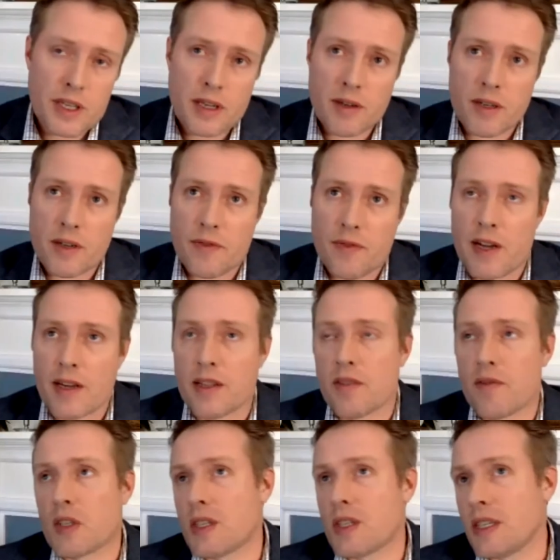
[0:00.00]
They are found in
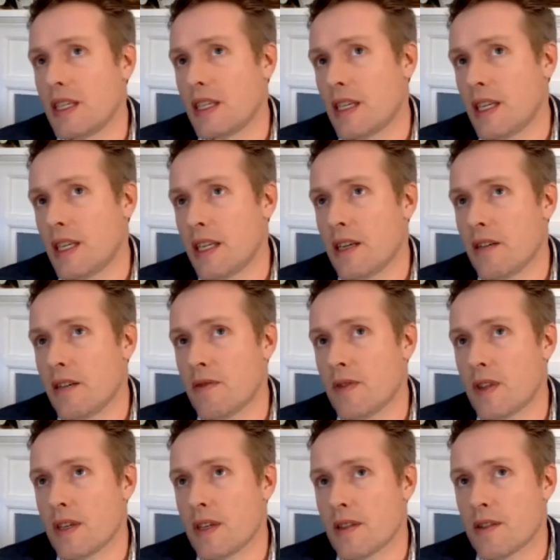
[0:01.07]
the vicinity
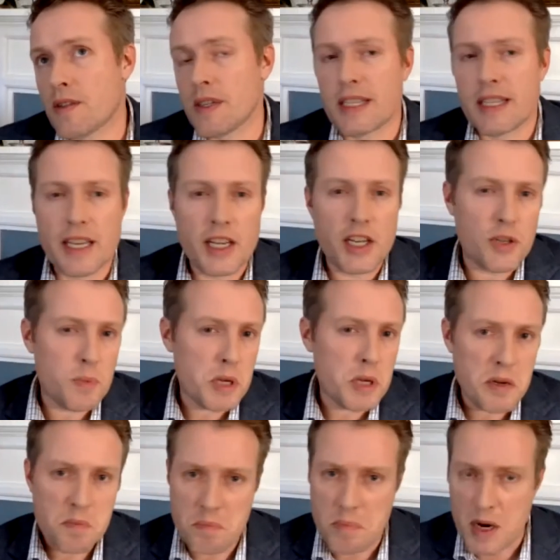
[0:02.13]
of the third
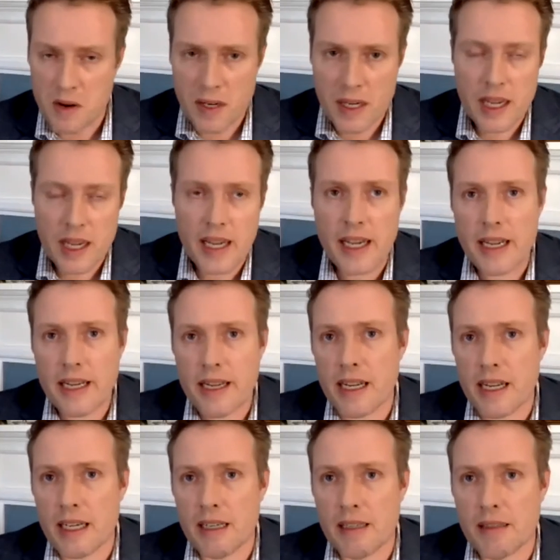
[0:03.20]
engagement barricade.
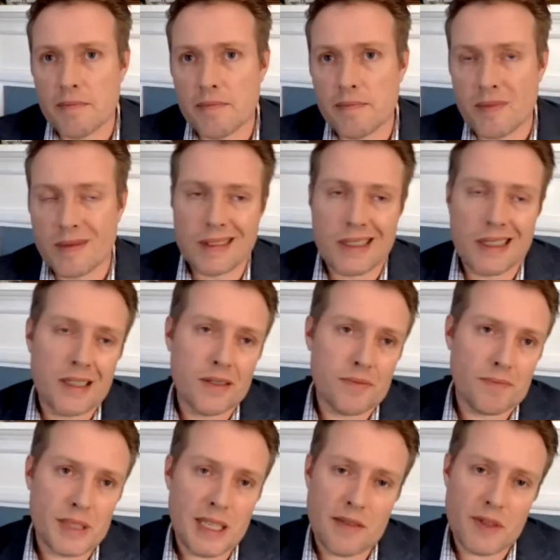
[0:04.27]
Um, you
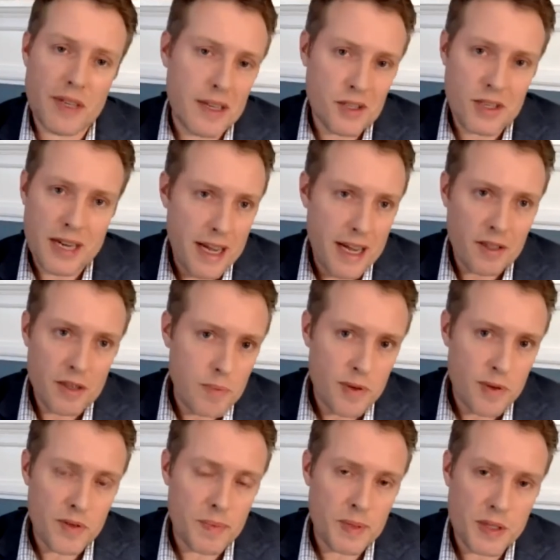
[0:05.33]
know, confidentiality
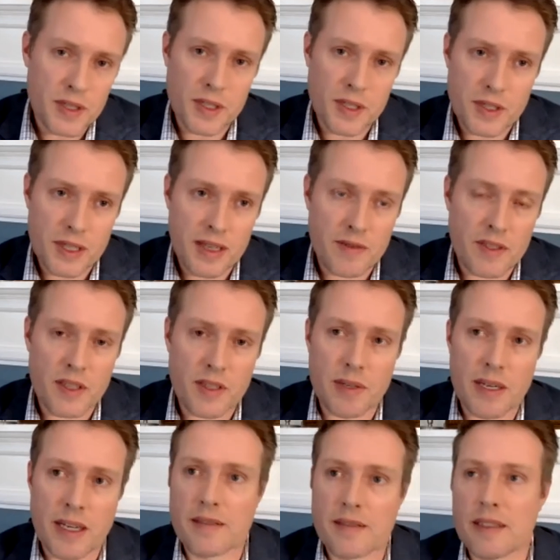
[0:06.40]
purposes. Obviously,
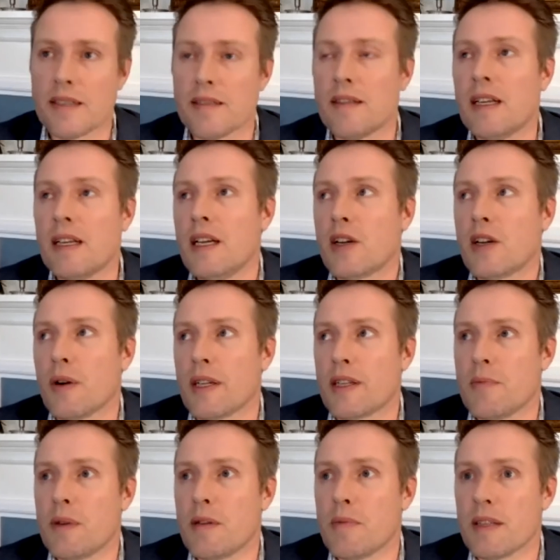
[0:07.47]
we're not you know going
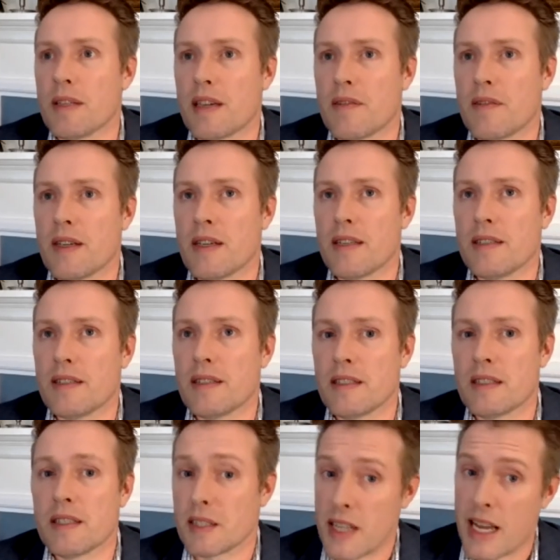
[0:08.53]
to be able to give you an
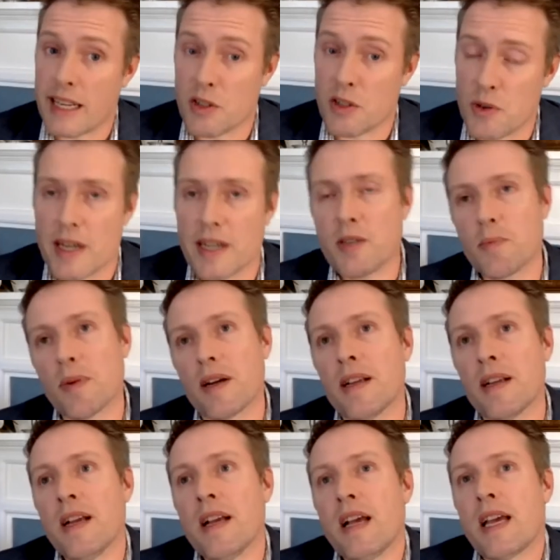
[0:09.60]
exact address,
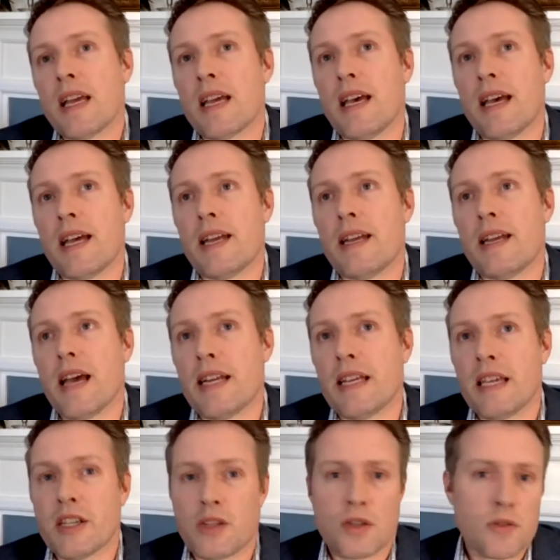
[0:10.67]
but and
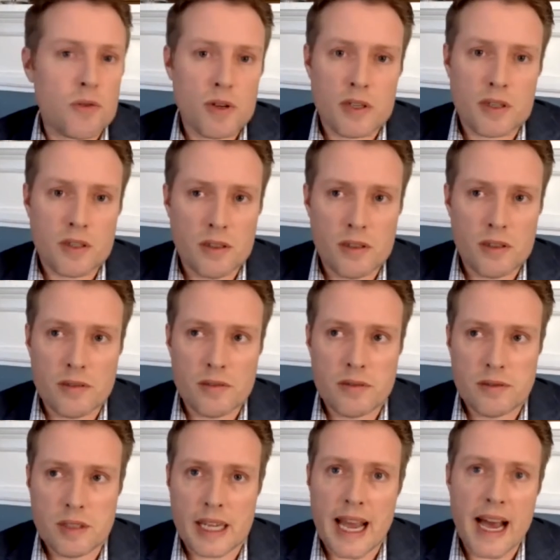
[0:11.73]
any historical
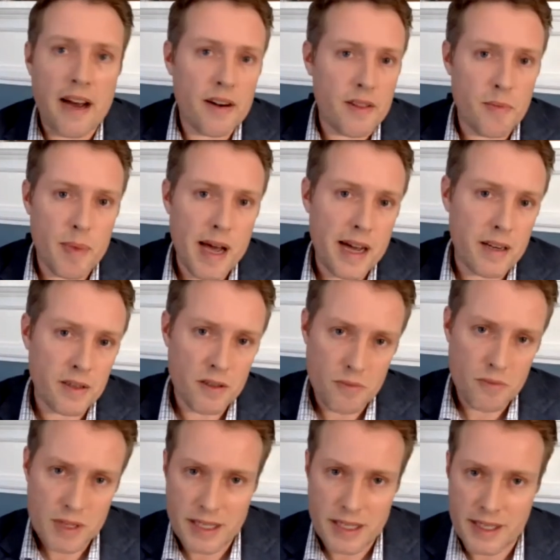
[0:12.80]
account of the battle
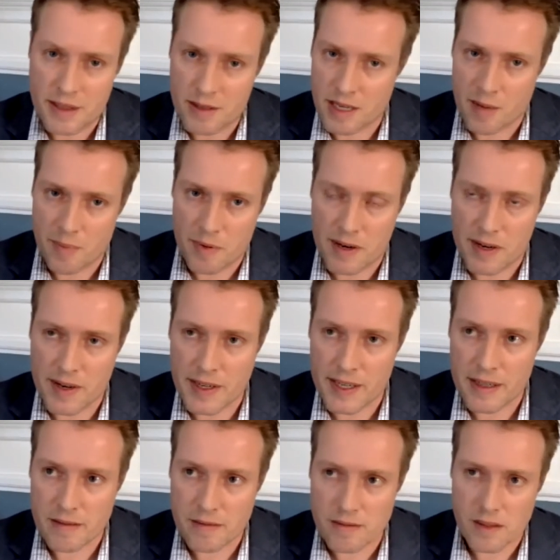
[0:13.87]
you read,
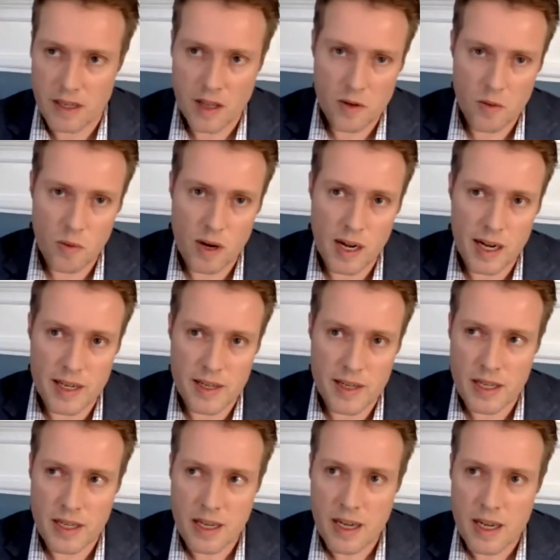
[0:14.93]
contemporary,
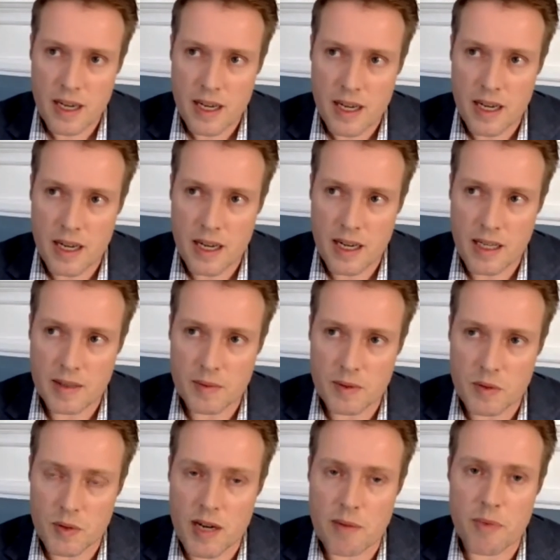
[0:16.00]
otherwise, um,
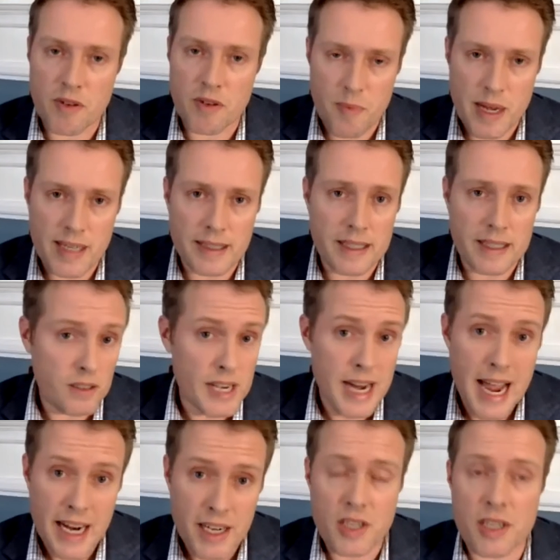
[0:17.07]
there was a number of men killed in
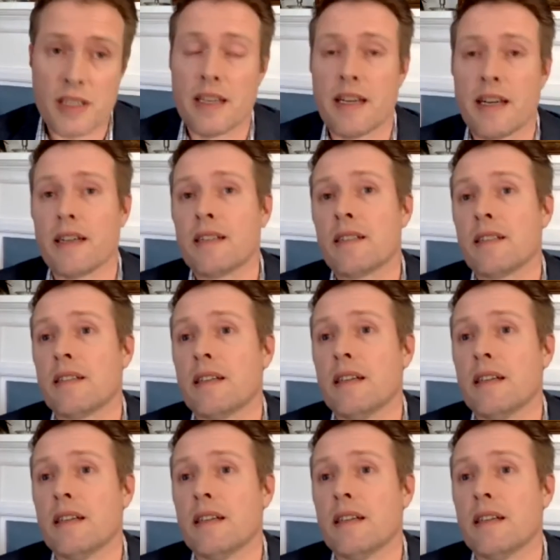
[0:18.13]
action there.